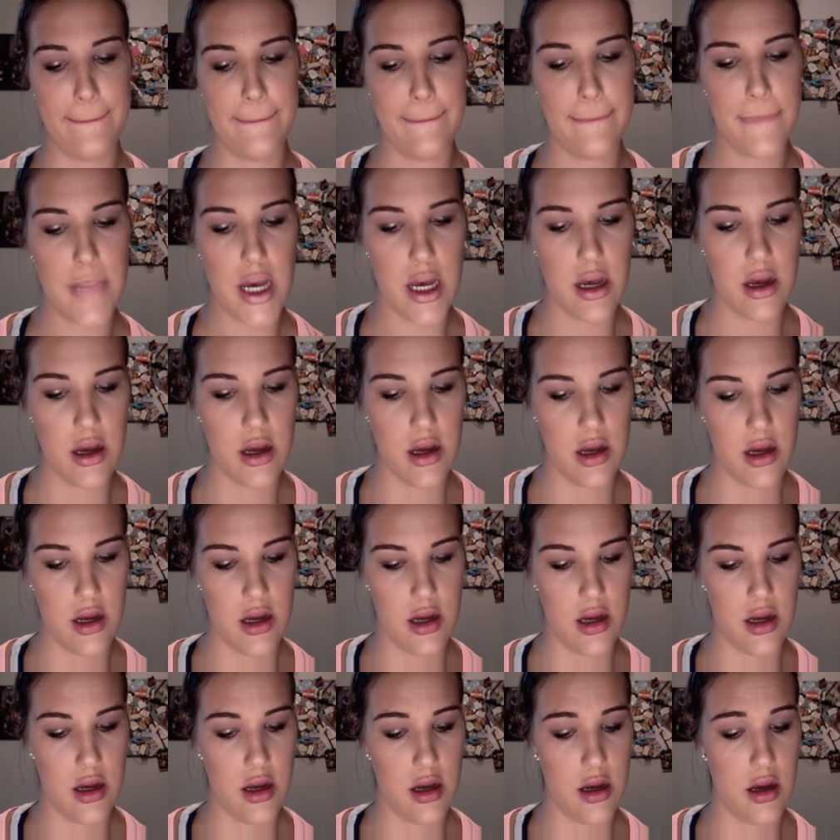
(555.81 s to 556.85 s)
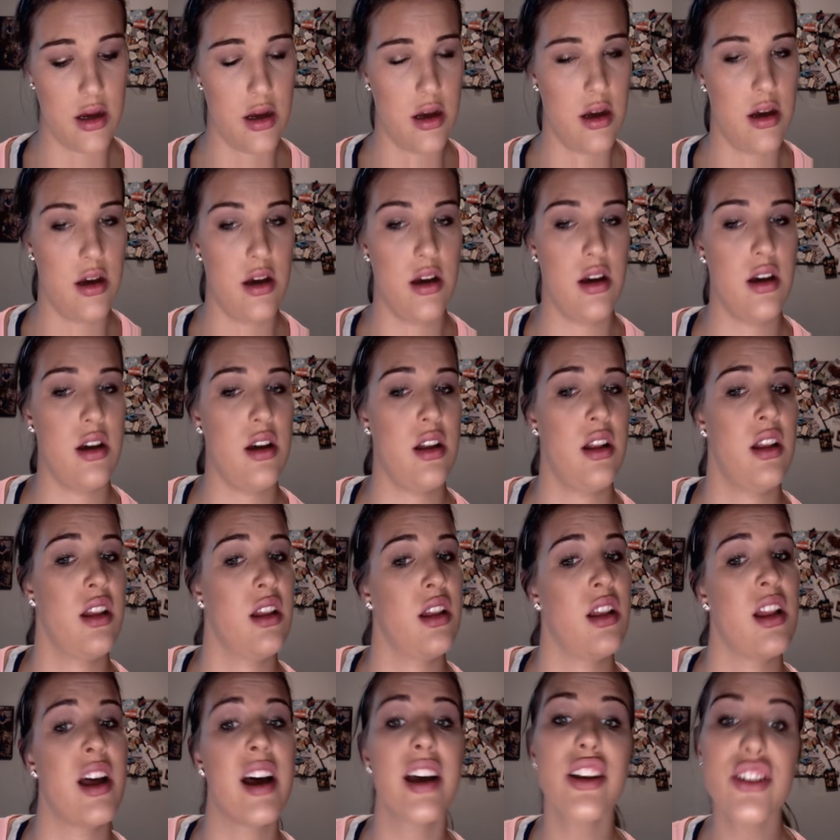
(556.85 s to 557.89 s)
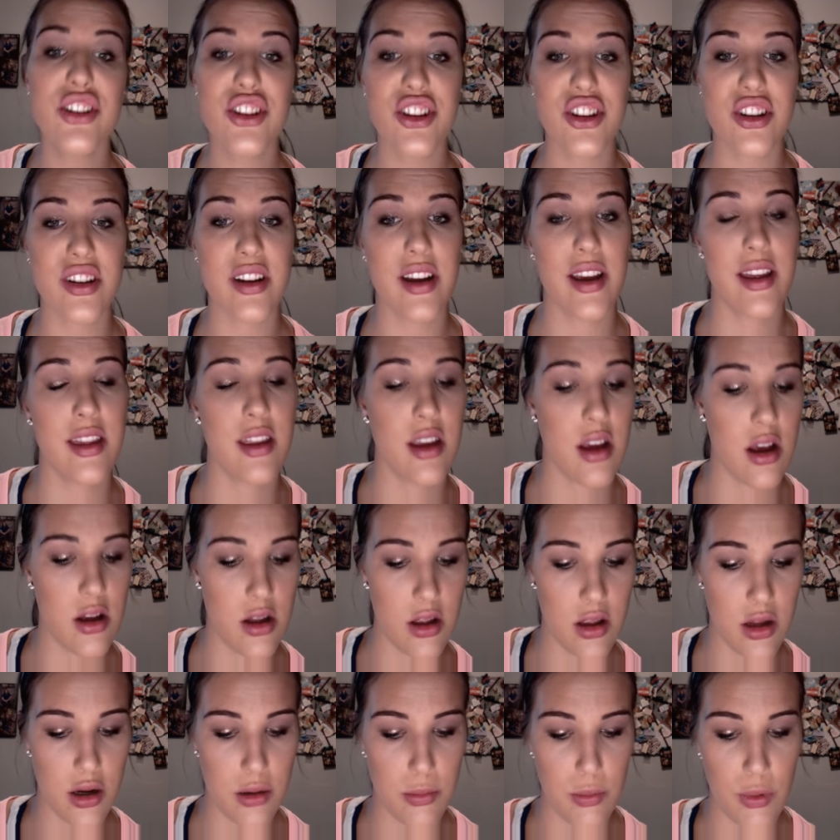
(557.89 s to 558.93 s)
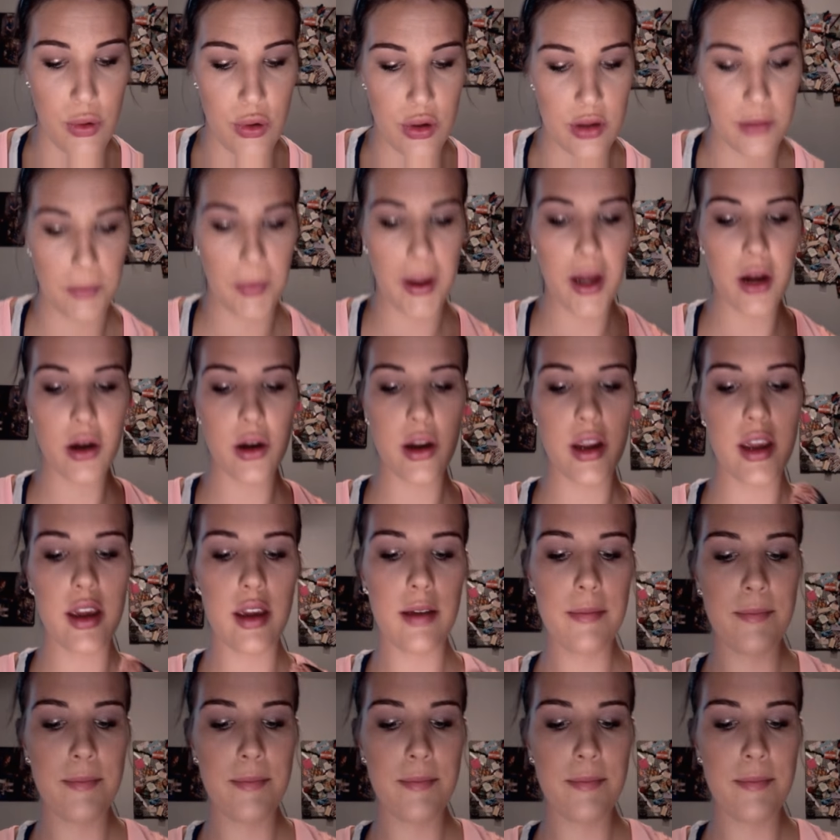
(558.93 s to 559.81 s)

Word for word: blush in the color Bold Berry